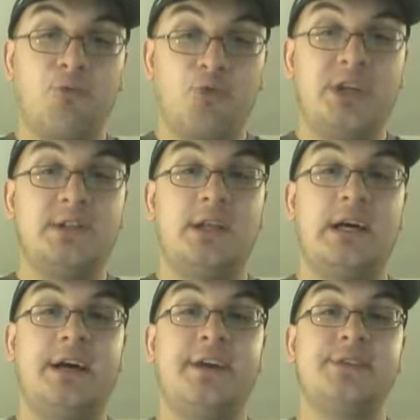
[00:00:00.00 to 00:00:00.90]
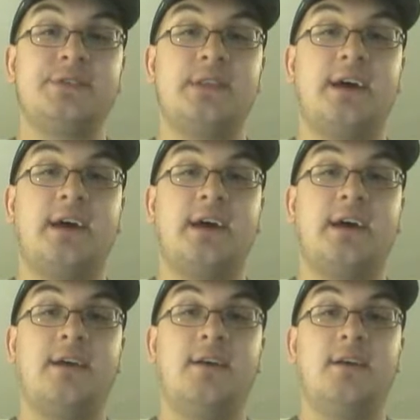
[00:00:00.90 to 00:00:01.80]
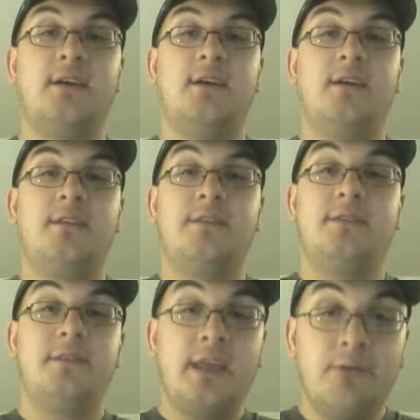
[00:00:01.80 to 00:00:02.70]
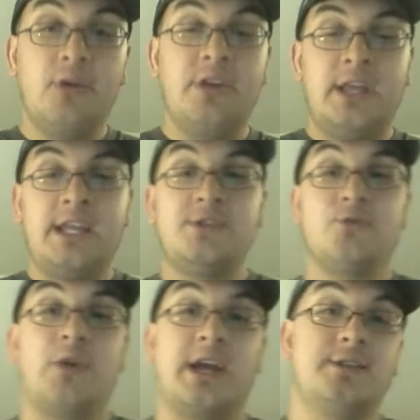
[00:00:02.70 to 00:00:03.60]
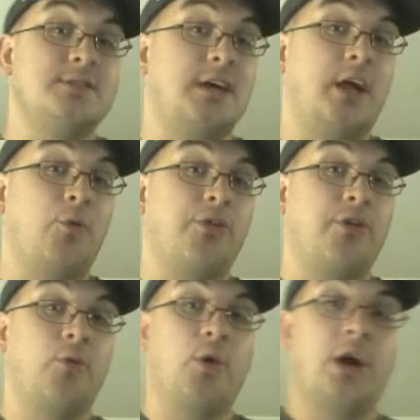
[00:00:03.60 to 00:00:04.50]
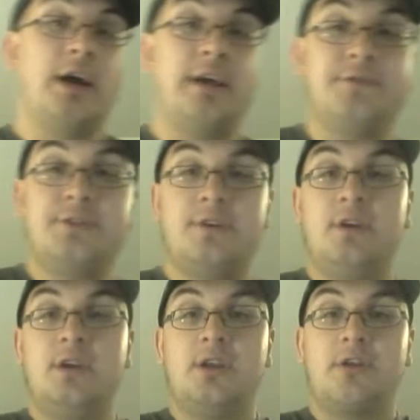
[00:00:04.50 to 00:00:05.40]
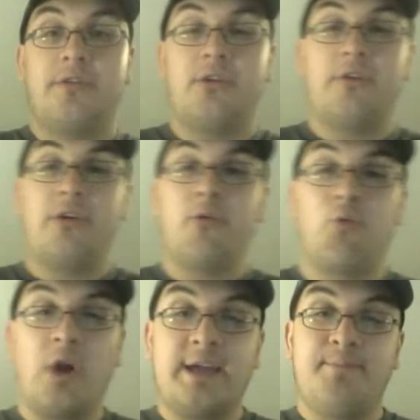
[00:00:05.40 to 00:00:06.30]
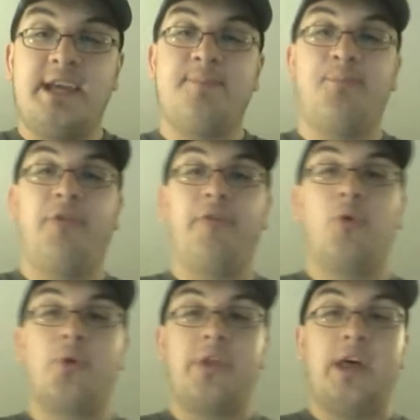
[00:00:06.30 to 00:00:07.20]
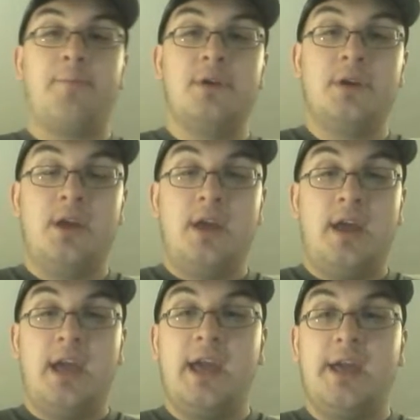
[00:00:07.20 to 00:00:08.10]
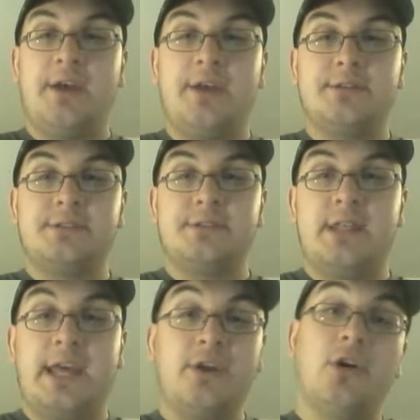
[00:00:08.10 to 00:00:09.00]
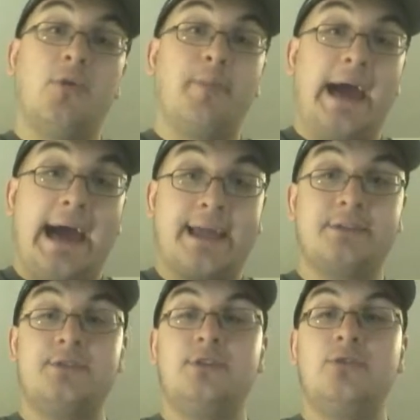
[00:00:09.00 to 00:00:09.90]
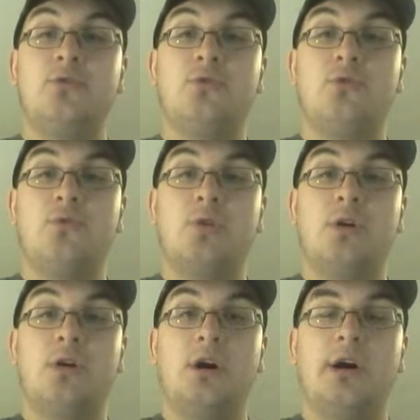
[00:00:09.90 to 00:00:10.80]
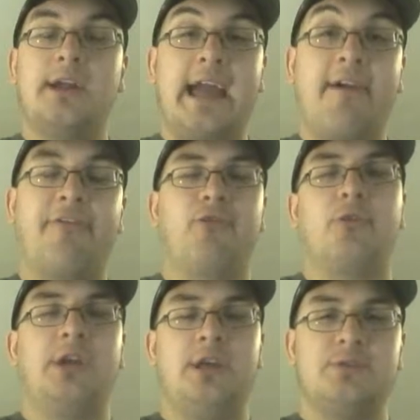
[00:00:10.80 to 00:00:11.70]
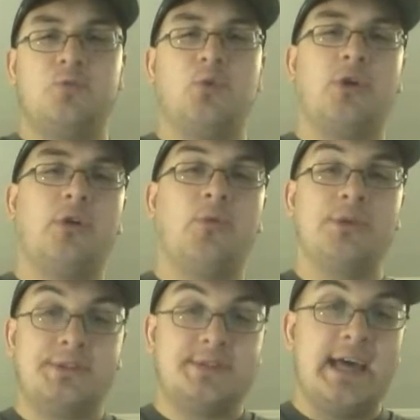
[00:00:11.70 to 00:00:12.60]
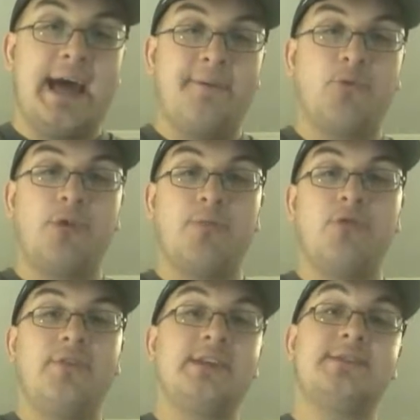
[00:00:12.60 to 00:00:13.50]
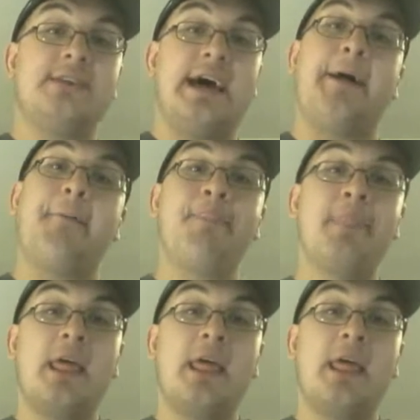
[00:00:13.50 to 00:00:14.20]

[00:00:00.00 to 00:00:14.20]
realize that they really need to reconcile with their wives. You know, they're the right people for them, and they go back to California is where it was set, where the movie's set,